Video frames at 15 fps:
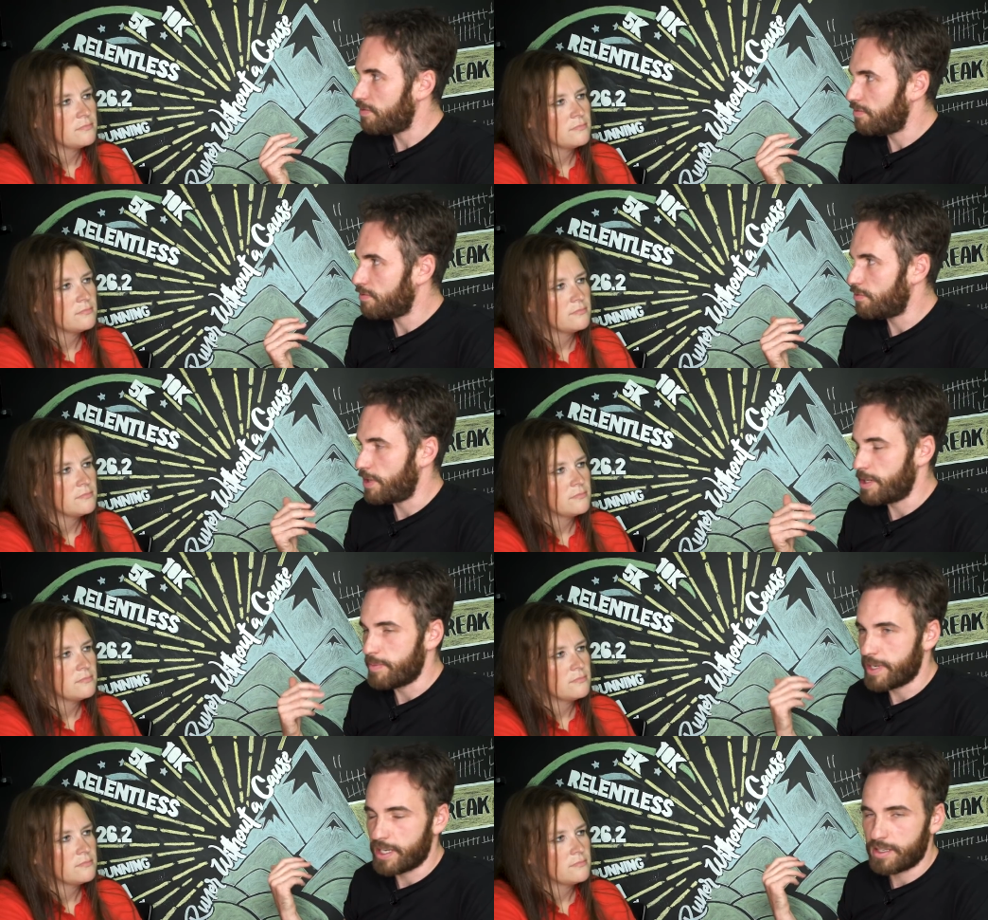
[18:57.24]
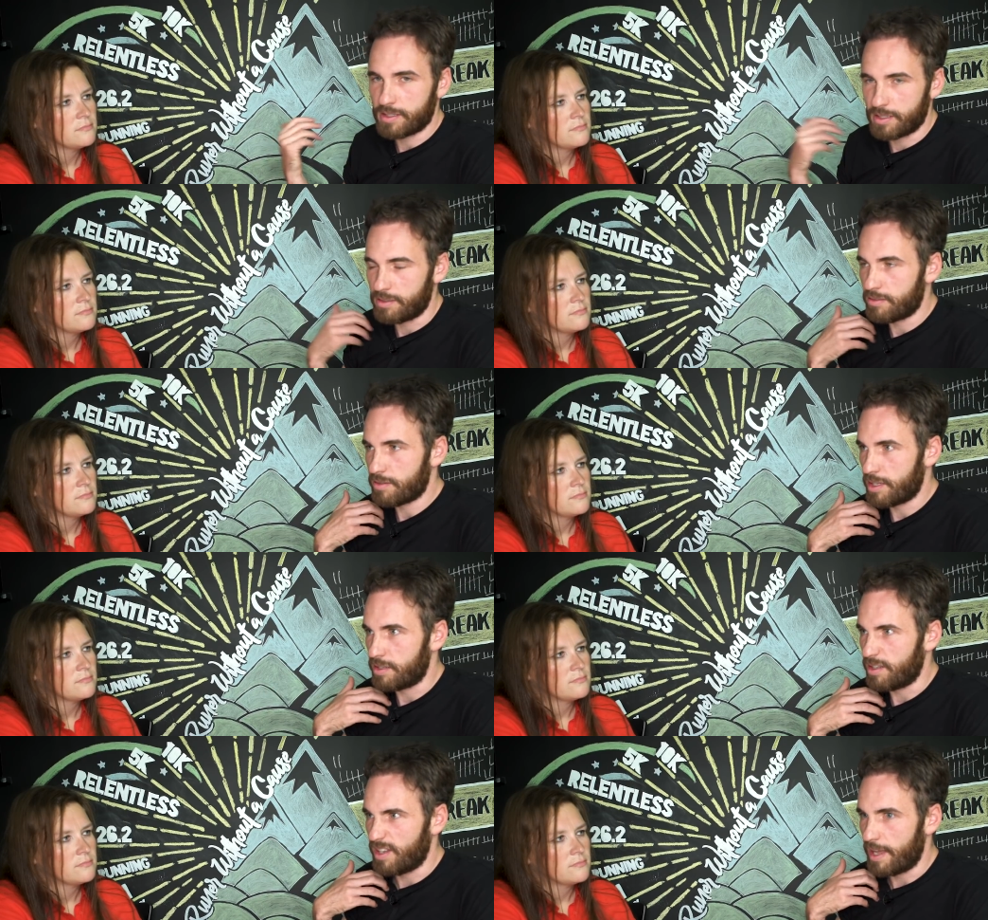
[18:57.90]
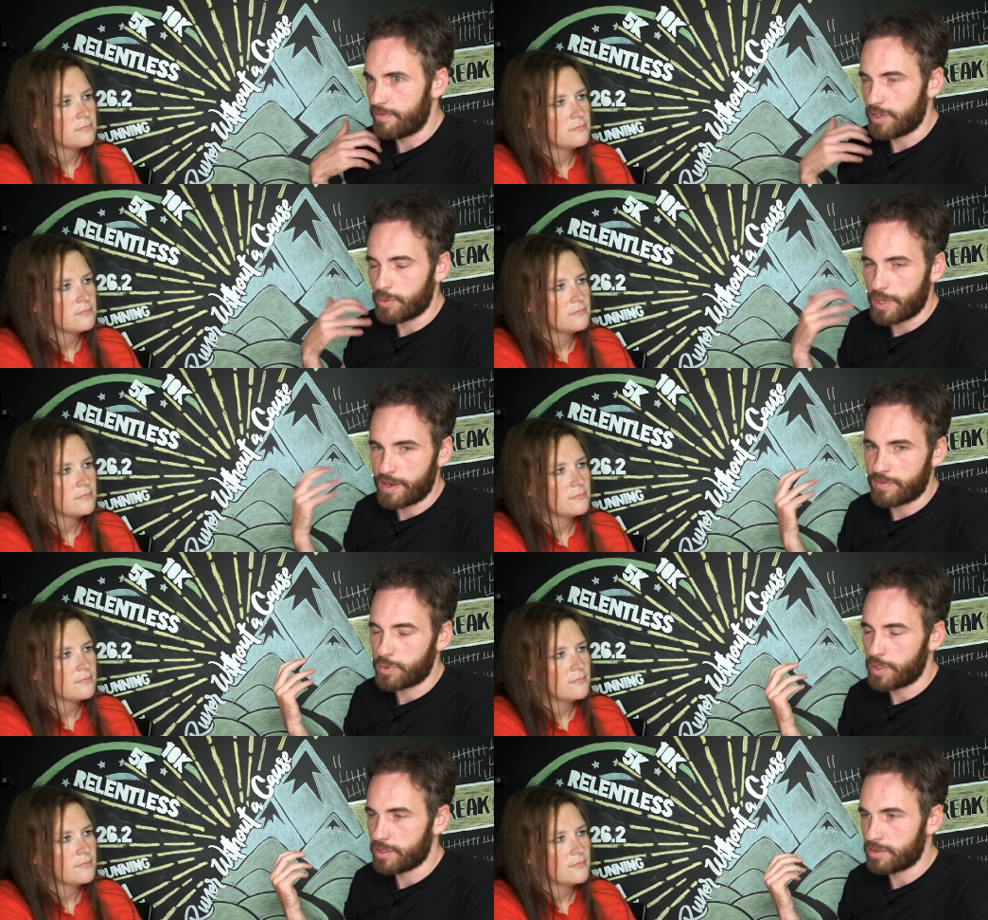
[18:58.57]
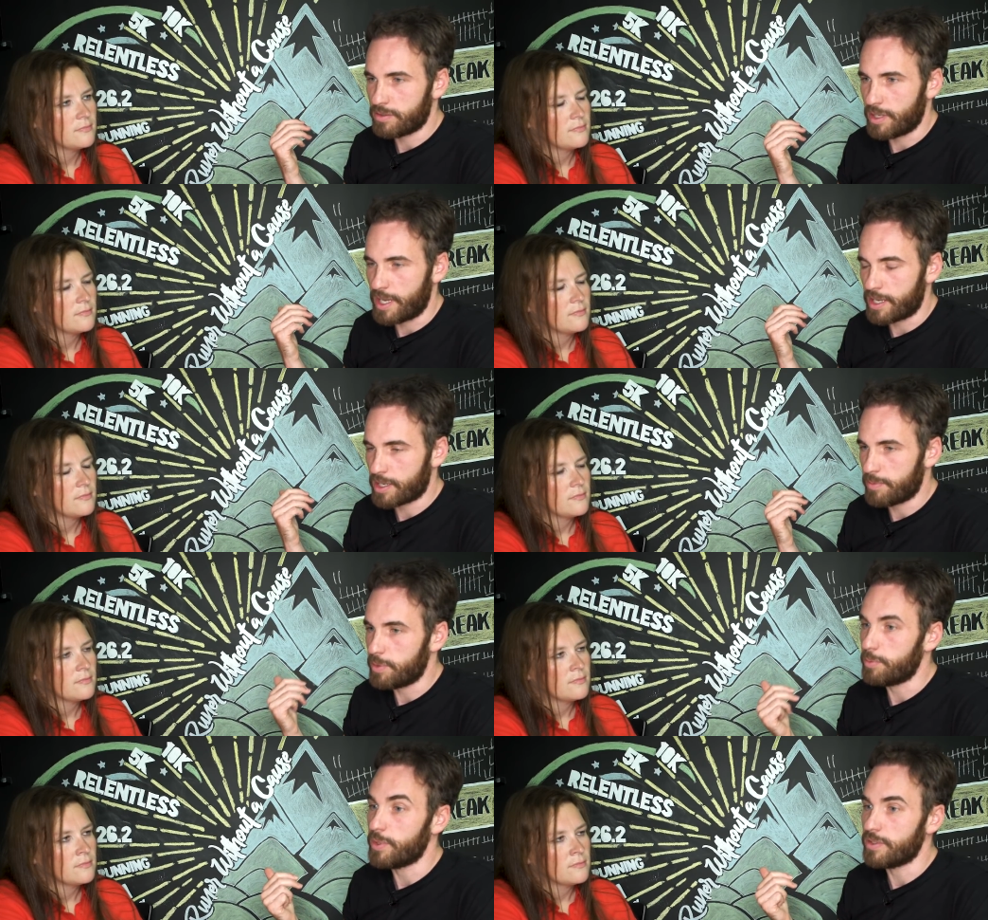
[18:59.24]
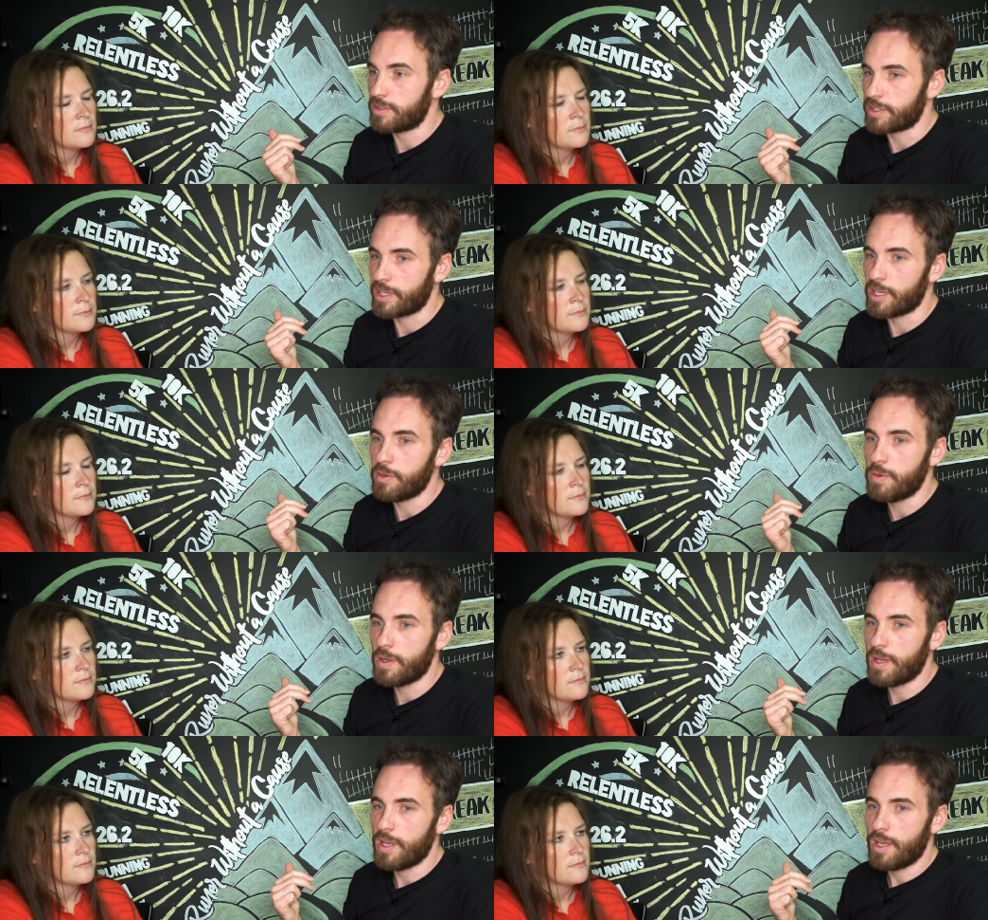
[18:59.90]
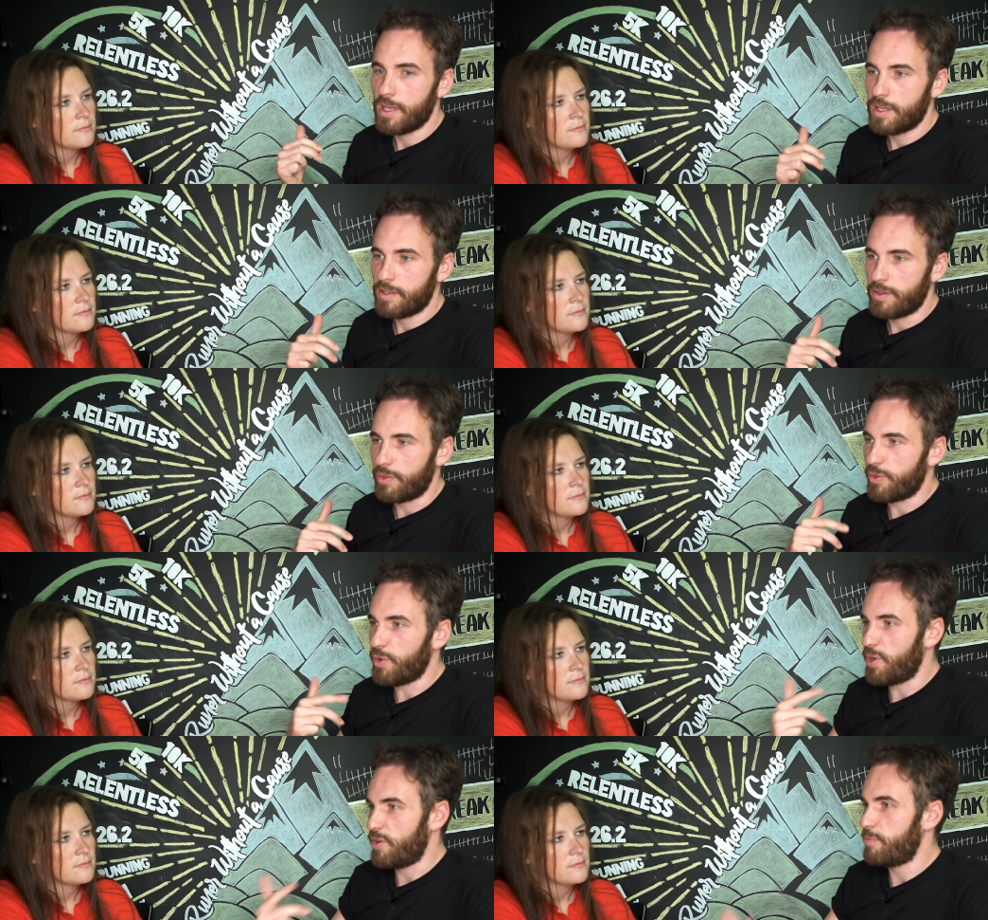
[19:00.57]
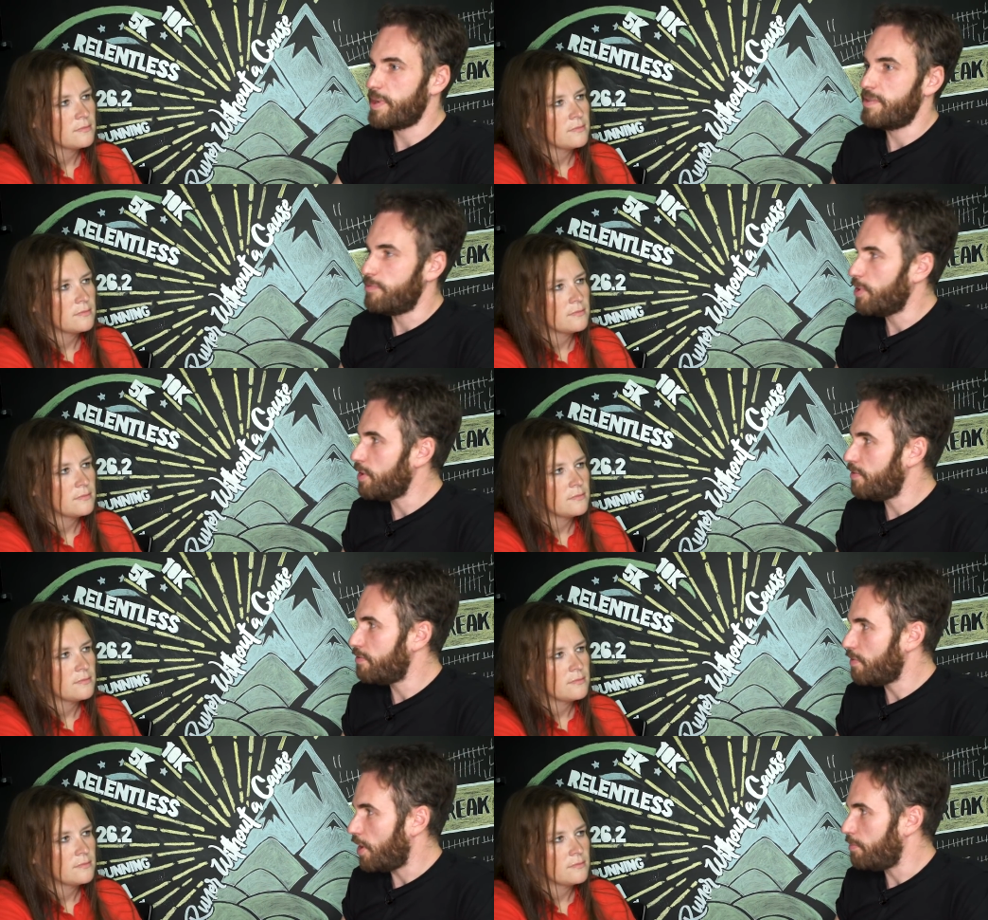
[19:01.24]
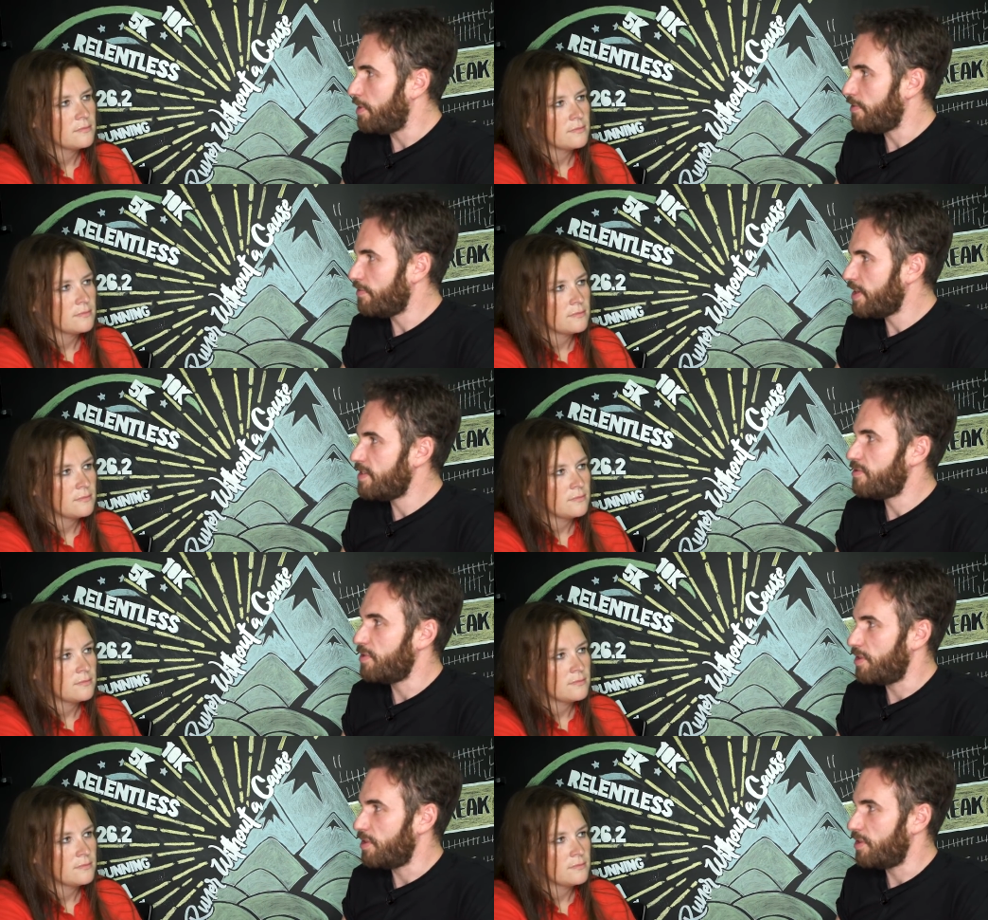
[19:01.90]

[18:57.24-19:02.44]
Speaker 1: in three minutes and, and eleven or whatever it was uh, a couple of months ago, the thought of being running on my feet